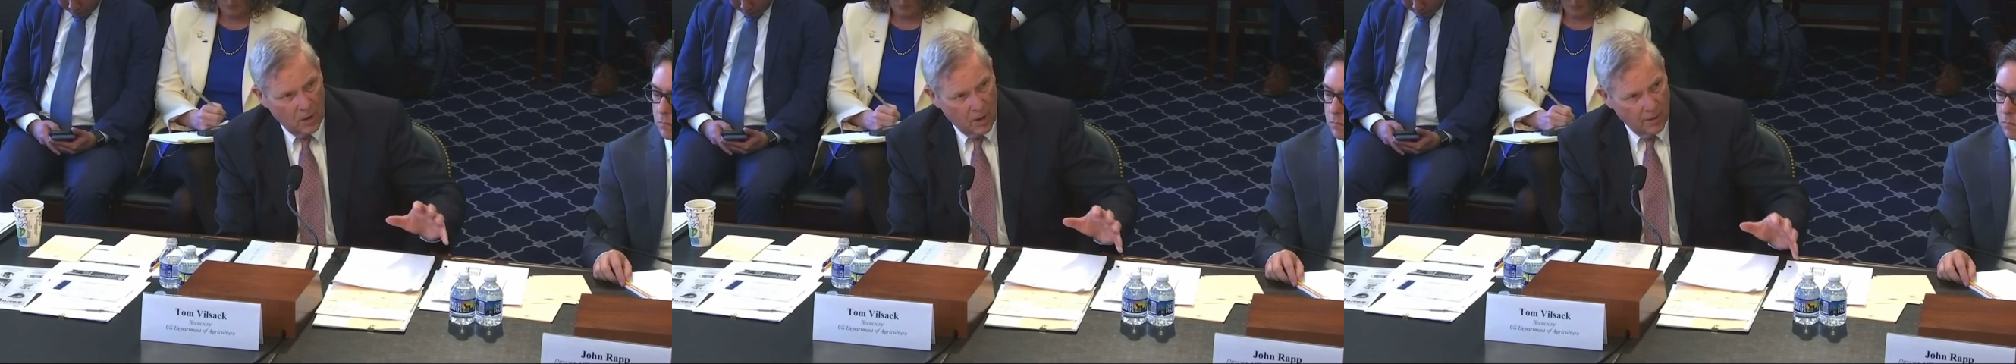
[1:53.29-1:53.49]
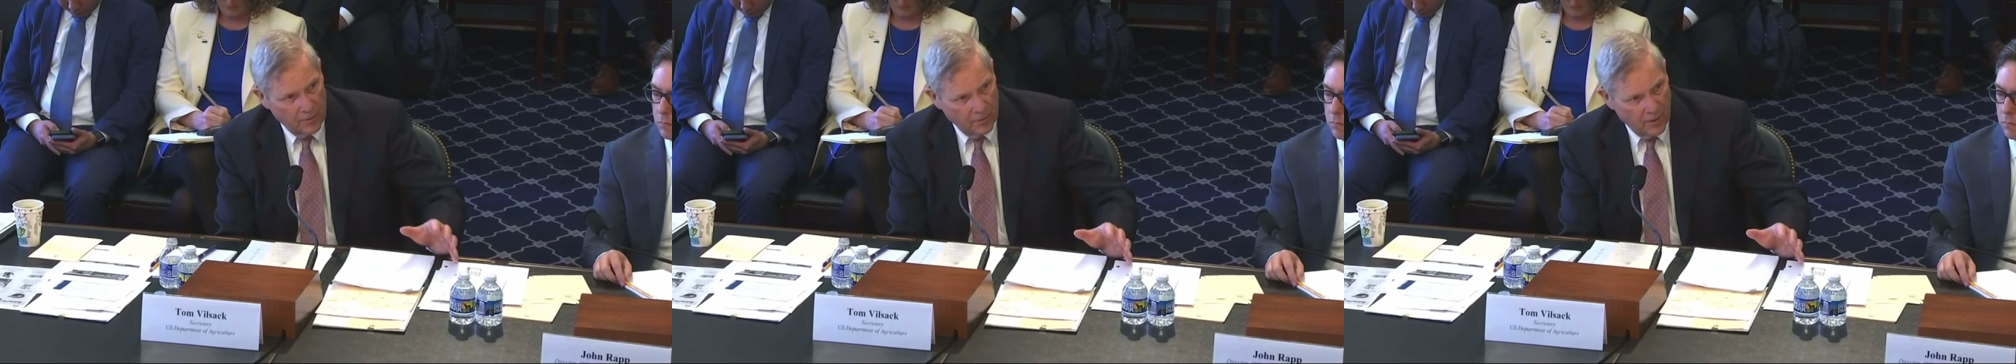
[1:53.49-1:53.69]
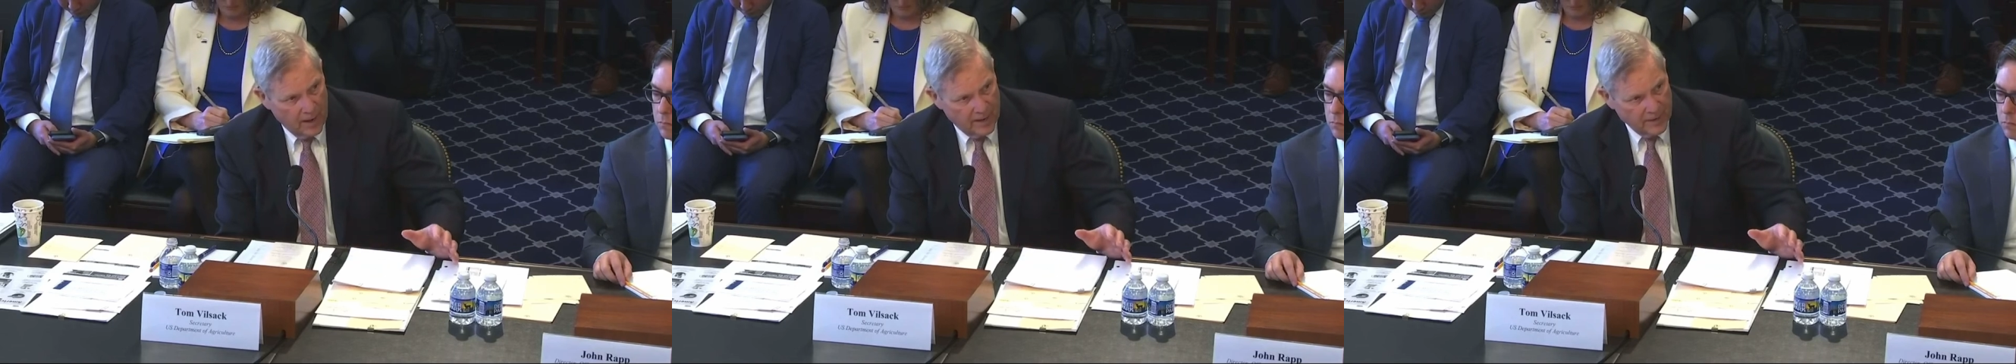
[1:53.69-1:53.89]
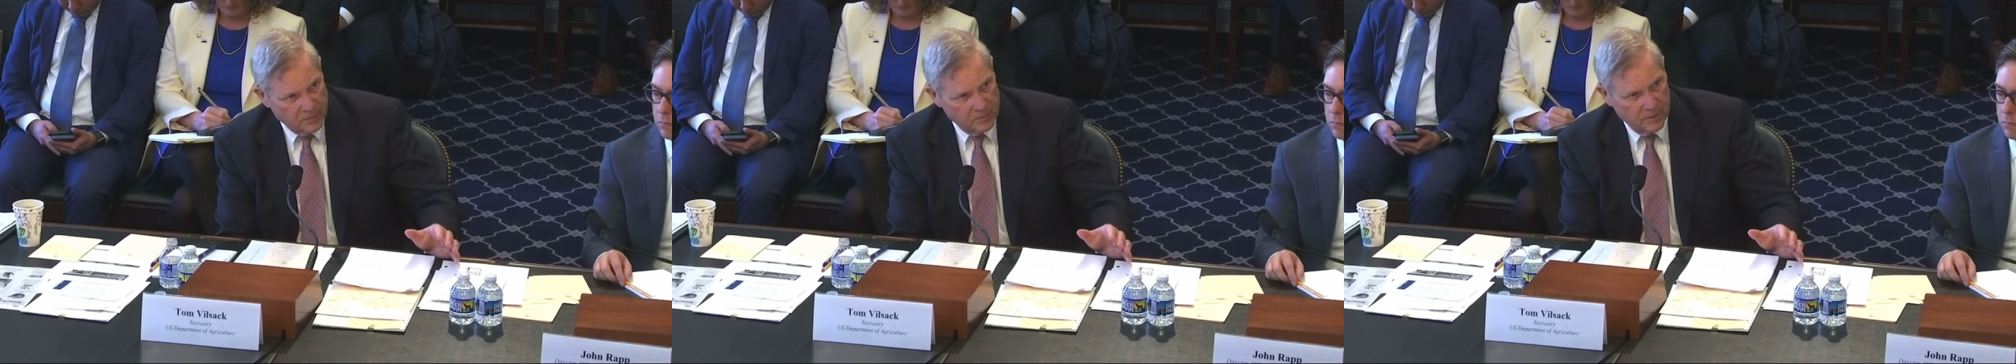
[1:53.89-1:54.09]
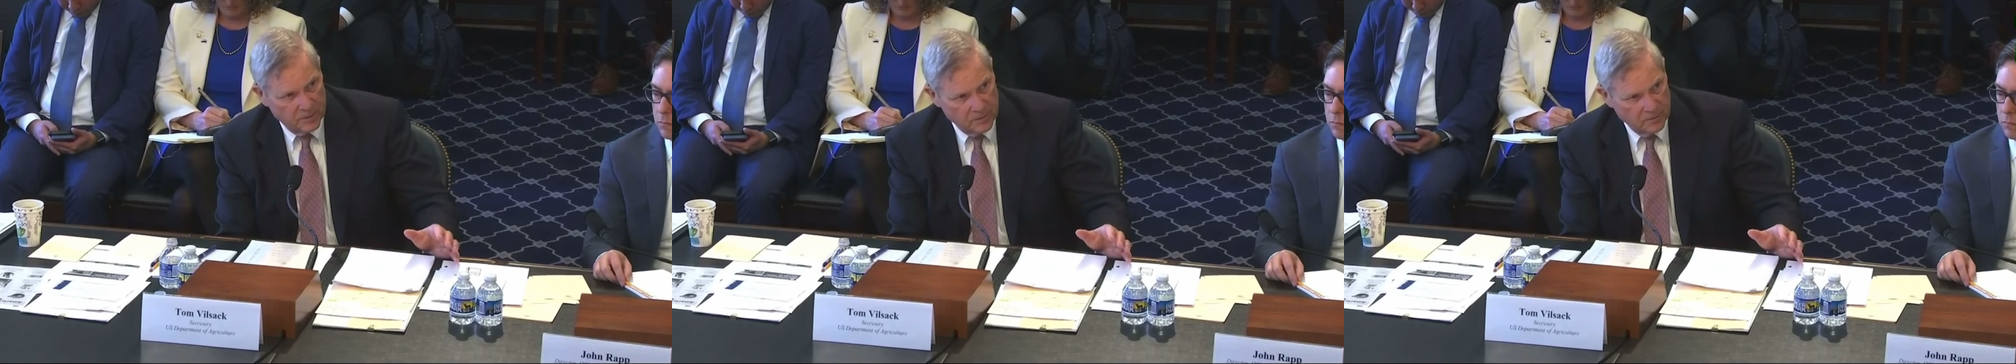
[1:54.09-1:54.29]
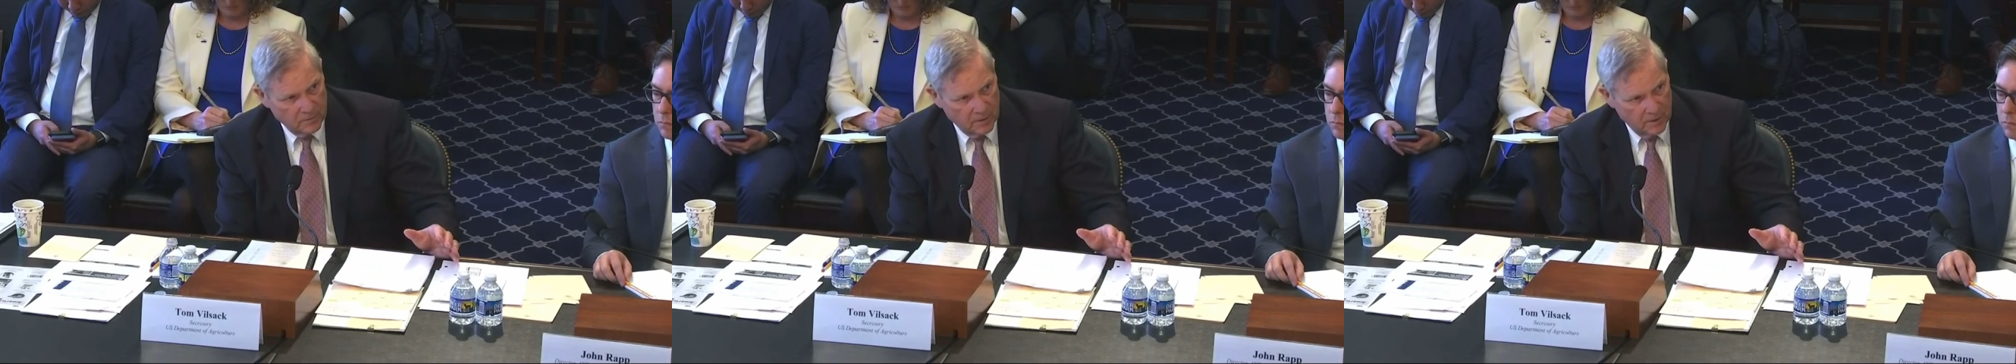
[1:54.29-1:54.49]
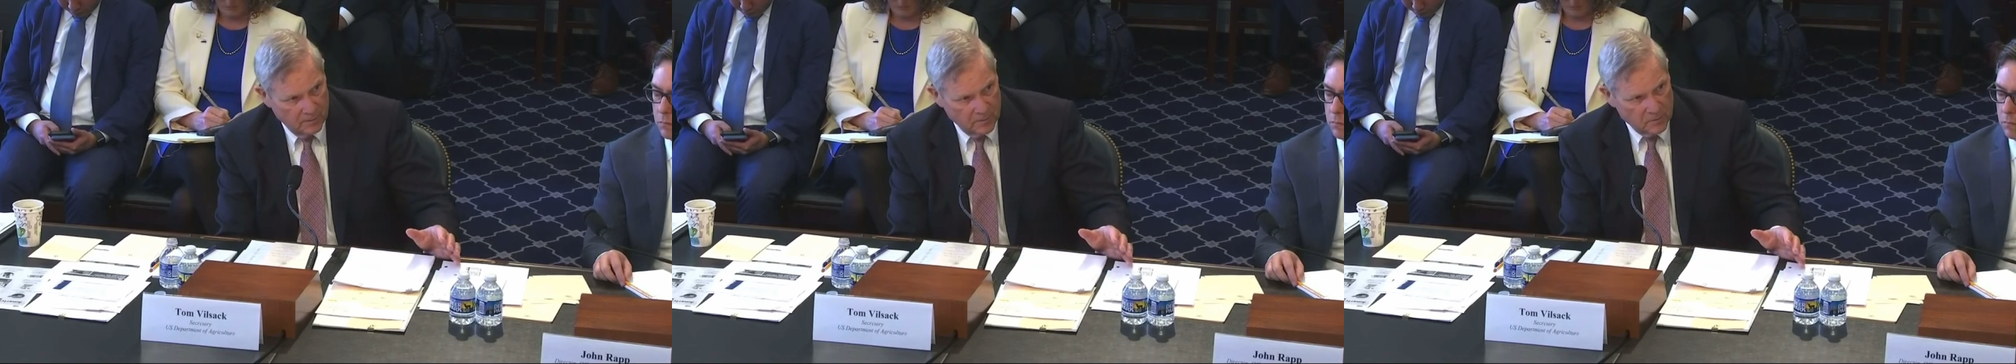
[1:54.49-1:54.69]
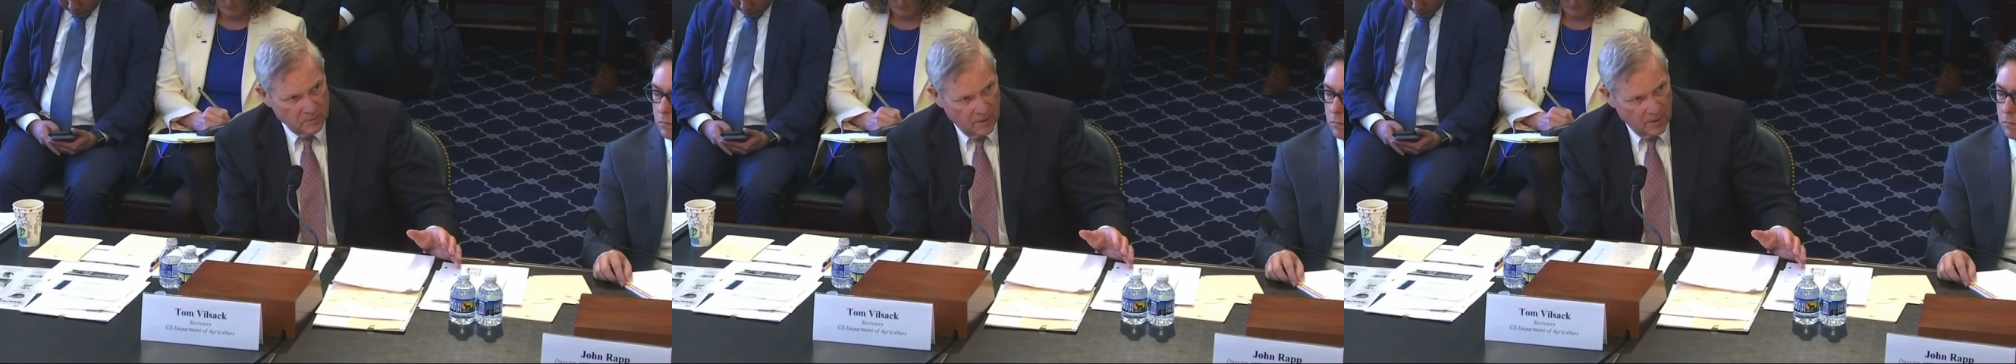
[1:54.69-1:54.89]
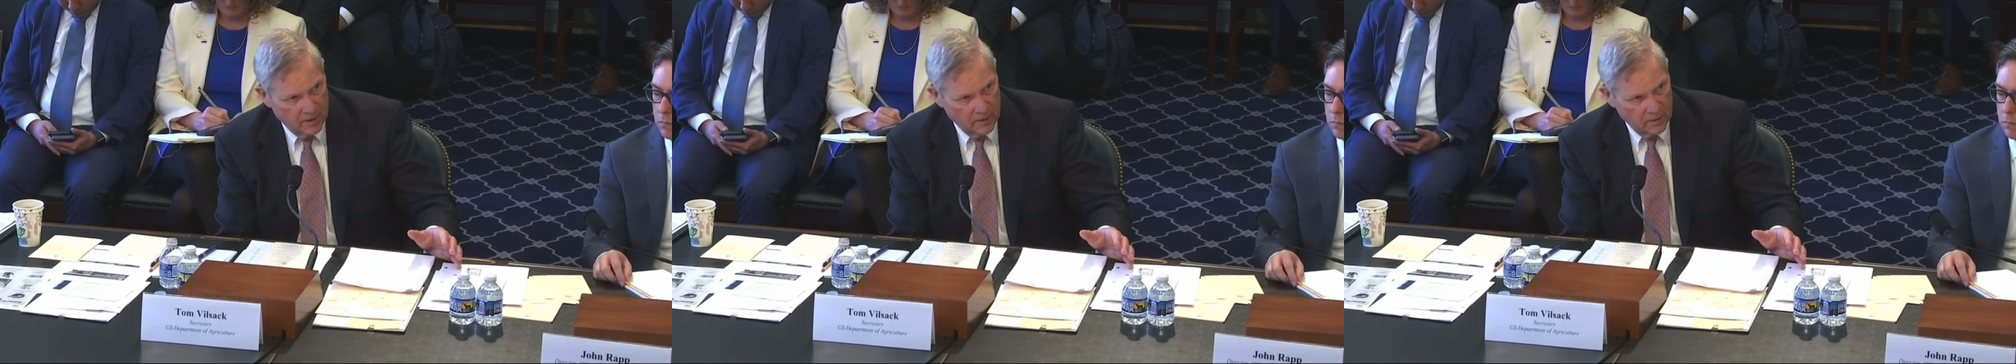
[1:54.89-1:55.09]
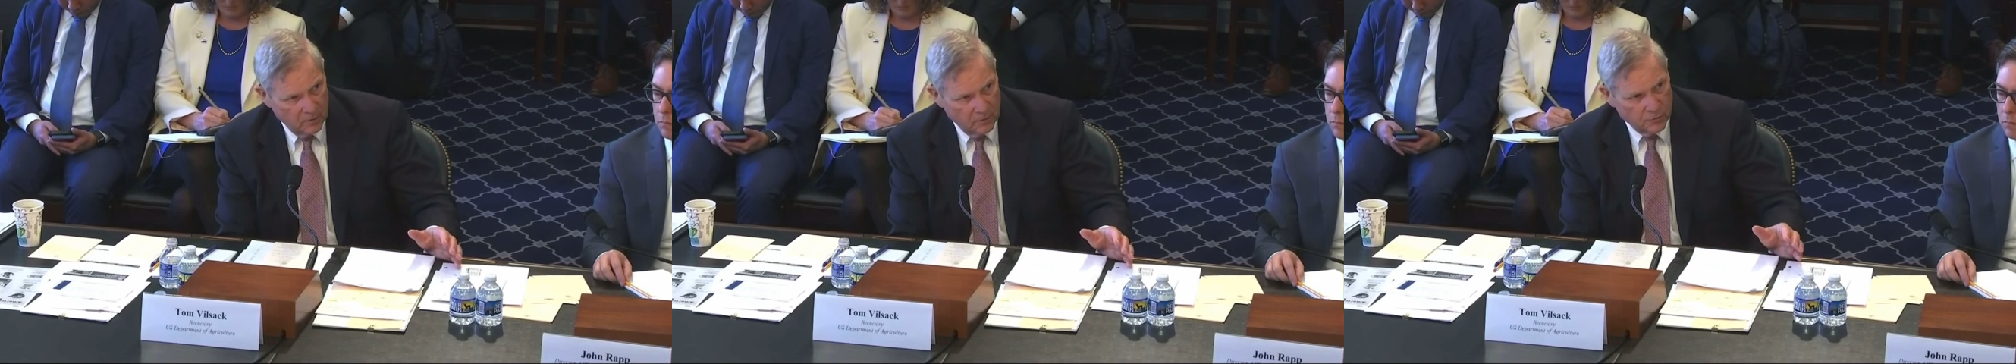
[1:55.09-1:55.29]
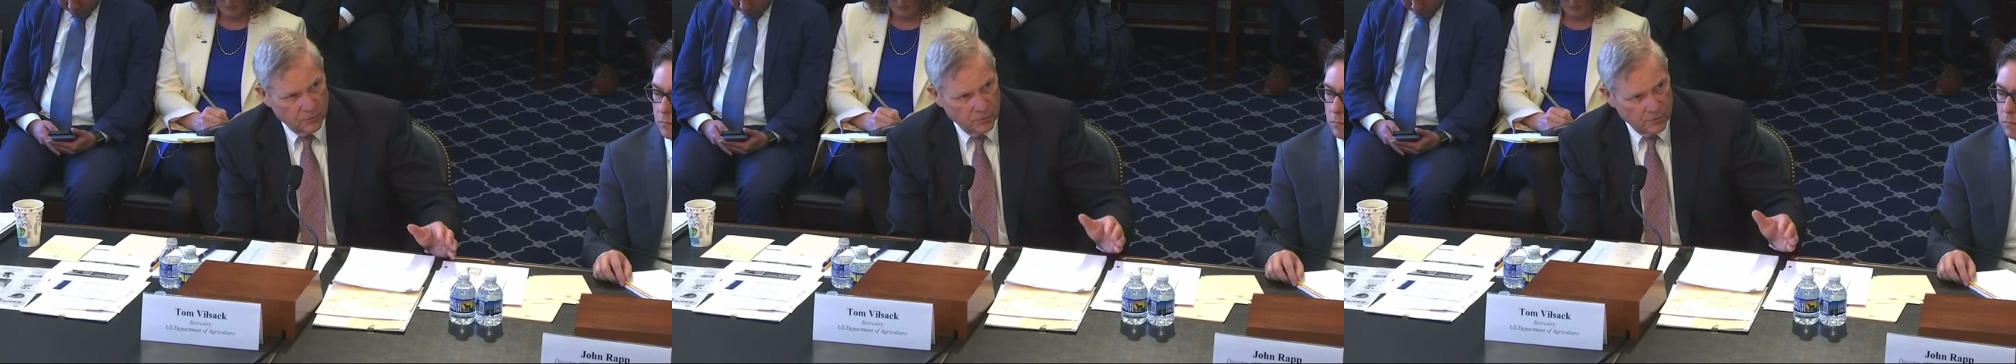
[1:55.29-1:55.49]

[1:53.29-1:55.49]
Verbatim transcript: other aspects of climate smart agriculture